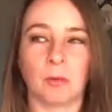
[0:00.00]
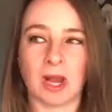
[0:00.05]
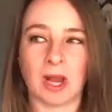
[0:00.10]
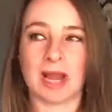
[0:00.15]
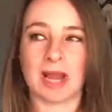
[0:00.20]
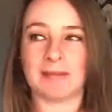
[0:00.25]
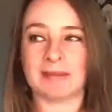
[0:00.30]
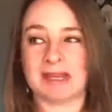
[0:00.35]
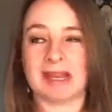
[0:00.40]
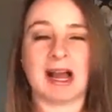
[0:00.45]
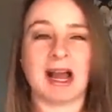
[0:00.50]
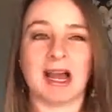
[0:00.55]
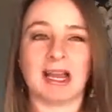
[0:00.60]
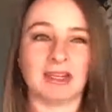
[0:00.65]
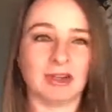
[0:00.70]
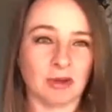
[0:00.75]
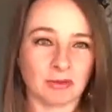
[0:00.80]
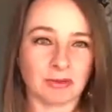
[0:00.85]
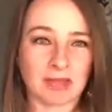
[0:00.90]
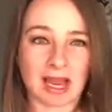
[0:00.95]
I mean, I
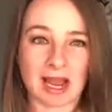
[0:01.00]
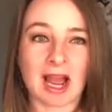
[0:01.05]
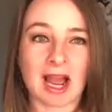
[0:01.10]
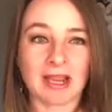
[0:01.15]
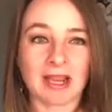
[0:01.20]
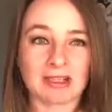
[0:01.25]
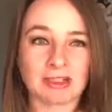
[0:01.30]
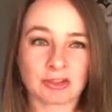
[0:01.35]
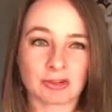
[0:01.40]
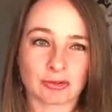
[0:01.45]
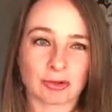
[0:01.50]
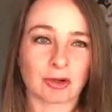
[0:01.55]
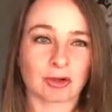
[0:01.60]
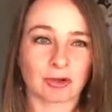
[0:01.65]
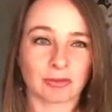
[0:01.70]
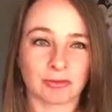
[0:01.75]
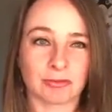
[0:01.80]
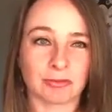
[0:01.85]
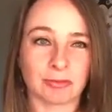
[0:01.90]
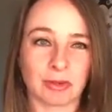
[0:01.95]
know that I
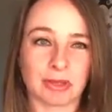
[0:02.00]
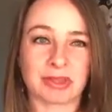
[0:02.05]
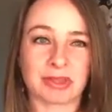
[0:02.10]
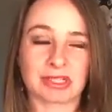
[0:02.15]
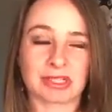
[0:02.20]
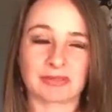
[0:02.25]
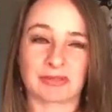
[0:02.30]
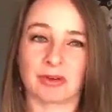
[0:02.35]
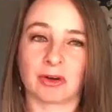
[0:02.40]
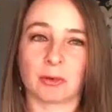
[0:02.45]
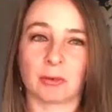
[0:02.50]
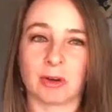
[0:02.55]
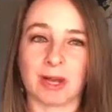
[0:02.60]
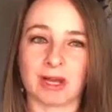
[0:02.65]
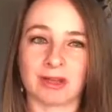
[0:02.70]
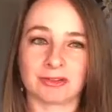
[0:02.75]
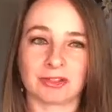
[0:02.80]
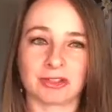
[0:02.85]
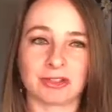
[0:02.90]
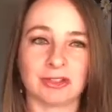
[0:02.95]
struggled with this for a
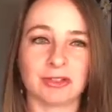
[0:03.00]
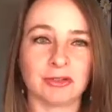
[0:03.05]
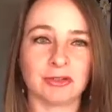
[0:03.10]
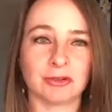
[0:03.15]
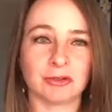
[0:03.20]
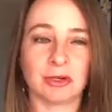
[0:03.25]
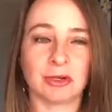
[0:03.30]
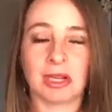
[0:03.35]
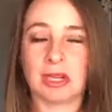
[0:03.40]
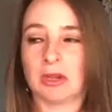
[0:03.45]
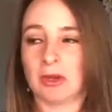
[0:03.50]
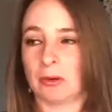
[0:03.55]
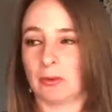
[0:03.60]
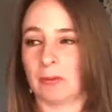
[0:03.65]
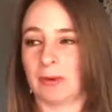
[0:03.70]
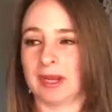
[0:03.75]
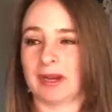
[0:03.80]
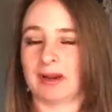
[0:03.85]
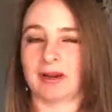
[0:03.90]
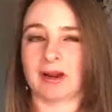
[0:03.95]
while too,
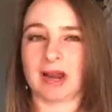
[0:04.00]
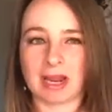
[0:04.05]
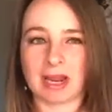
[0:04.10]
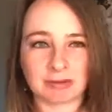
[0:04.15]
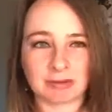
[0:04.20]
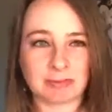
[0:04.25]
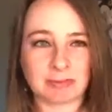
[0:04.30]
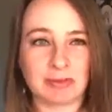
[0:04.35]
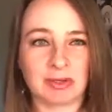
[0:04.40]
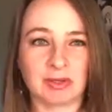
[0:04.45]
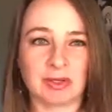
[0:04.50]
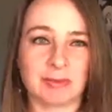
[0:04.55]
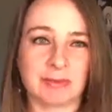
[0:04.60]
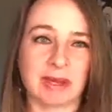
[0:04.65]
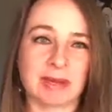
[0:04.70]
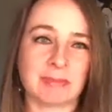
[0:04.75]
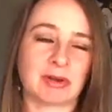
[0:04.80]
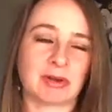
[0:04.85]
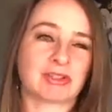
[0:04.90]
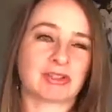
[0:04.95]
where I was building
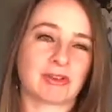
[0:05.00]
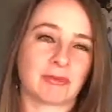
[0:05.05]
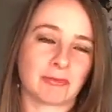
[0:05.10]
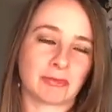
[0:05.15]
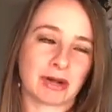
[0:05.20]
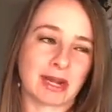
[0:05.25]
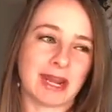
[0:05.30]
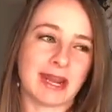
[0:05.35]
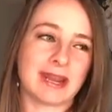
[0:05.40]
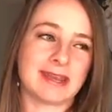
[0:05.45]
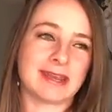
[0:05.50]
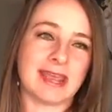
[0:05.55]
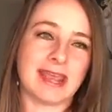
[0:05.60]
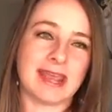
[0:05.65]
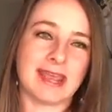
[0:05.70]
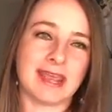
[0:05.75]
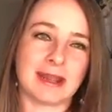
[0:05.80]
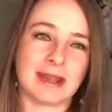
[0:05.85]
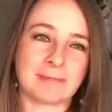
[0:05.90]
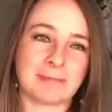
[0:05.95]
my personal brand,
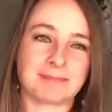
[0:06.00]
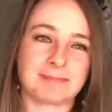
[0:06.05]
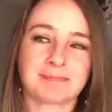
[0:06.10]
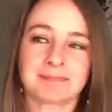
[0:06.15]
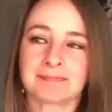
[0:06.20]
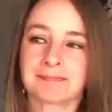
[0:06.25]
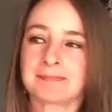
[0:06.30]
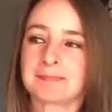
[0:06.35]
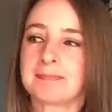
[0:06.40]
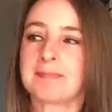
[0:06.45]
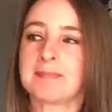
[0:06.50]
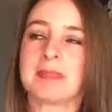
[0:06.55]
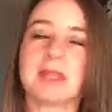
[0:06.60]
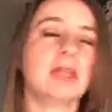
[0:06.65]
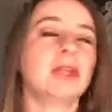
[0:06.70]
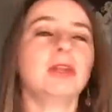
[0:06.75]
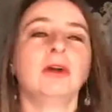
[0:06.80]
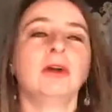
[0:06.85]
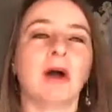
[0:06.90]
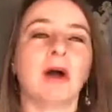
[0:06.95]
and
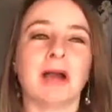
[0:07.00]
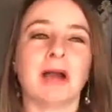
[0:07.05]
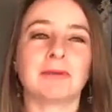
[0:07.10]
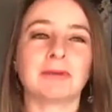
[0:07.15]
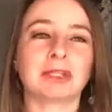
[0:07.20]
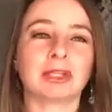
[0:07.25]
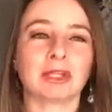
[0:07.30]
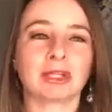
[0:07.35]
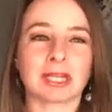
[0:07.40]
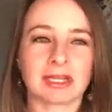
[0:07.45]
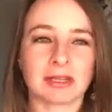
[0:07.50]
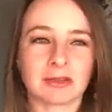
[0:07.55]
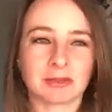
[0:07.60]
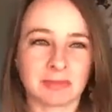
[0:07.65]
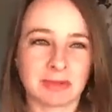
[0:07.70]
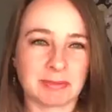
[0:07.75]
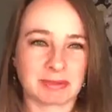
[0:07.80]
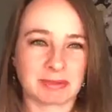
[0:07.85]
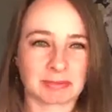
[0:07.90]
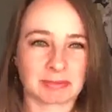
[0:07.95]
I would look at other
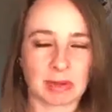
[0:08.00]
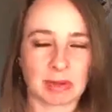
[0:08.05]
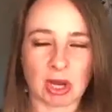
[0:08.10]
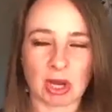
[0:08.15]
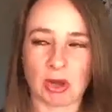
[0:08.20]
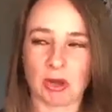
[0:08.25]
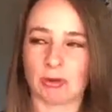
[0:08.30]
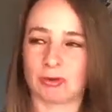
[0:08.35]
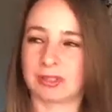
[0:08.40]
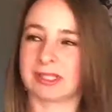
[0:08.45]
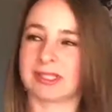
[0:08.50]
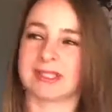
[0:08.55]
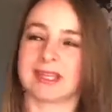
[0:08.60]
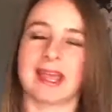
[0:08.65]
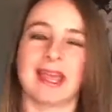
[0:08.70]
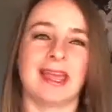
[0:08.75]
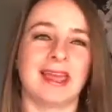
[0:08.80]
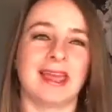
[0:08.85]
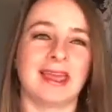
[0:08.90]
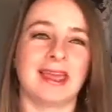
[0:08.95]
people's posts
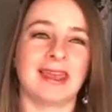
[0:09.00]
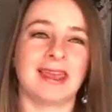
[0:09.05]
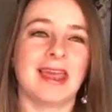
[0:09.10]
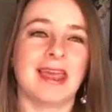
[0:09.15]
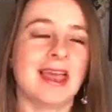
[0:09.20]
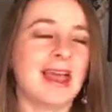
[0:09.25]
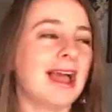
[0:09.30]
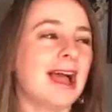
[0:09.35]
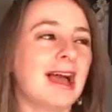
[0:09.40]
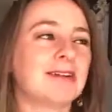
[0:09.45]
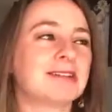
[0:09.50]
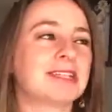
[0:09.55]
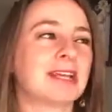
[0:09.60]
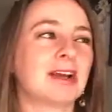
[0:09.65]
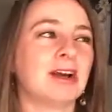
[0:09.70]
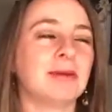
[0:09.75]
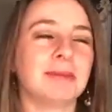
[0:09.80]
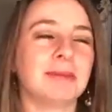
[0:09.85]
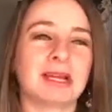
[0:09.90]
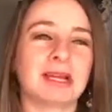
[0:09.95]
and I would say,
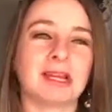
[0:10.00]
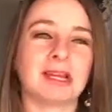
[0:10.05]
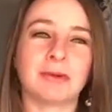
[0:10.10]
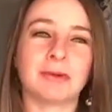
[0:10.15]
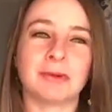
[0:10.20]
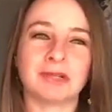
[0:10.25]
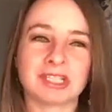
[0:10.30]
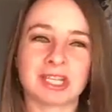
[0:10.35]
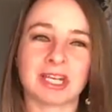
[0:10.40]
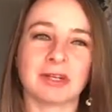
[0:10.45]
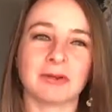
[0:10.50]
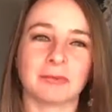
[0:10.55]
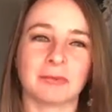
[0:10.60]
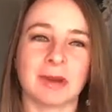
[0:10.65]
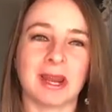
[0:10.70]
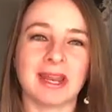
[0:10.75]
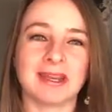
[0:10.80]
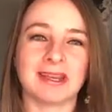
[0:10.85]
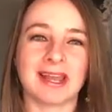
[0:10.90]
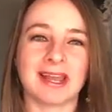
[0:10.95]
oh my God, I wish I could
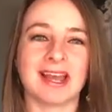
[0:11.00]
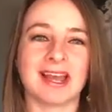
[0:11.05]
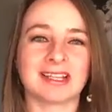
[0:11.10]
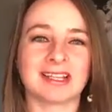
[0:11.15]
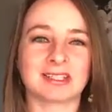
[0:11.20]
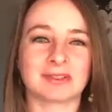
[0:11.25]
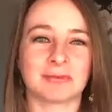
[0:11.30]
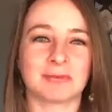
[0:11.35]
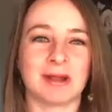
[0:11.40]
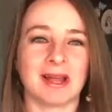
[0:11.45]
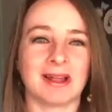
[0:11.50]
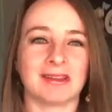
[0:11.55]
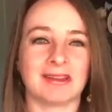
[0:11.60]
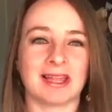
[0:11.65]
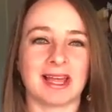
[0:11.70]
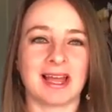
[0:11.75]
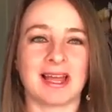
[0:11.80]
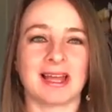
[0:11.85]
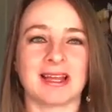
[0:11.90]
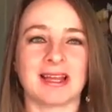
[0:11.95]
write as
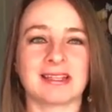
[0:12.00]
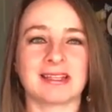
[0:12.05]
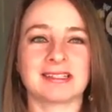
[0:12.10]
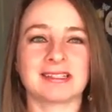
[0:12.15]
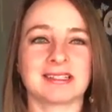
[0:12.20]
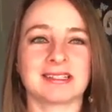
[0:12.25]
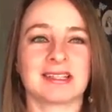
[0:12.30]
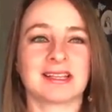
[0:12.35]
well as